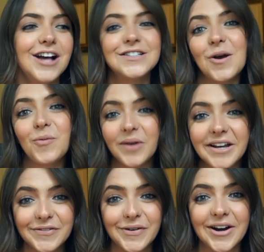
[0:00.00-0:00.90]
So
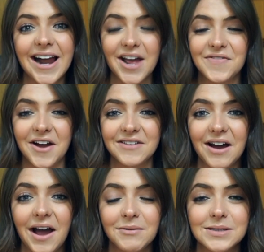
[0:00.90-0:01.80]
week 4, I found
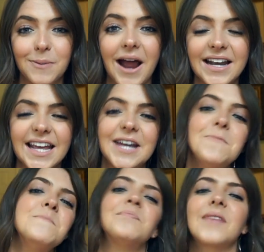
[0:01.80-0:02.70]
out I was pregnant.
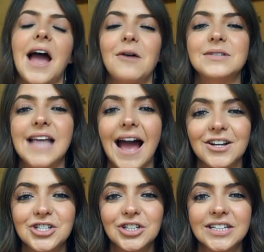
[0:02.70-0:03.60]
I was
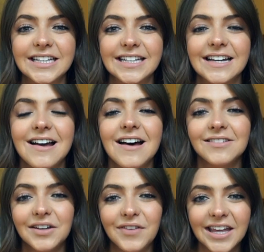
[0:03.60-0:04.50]
actually
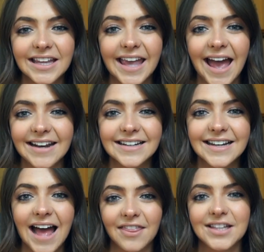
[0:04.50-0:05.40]
living in Canada
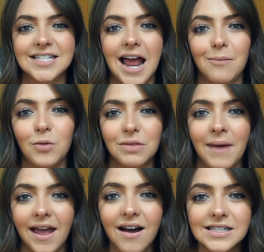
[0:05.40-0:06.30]
at the time with
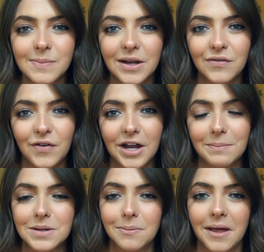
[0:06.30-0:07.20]
my husband for
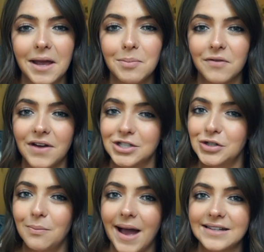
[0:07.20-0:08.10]
him to play
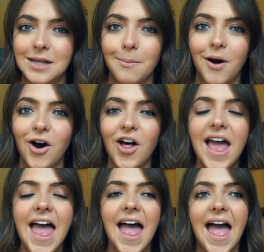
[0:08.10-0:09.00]
professional basketball.
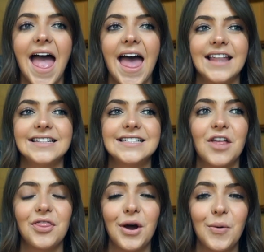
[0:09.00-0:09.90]
And
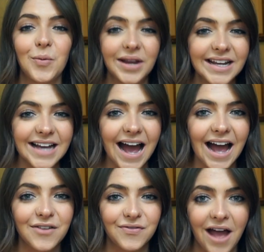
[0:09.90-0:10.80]
the week
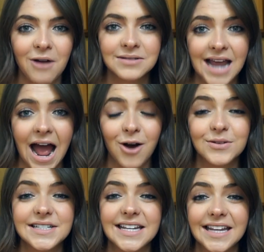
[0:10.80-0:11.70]
I found
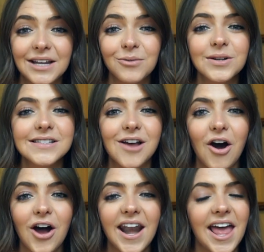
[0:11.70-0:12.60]
out, he was
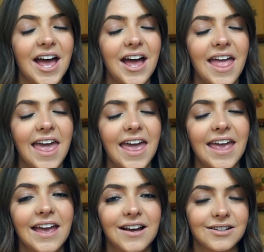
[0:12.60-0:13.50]
on
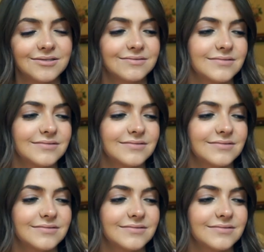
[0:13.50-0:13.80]
a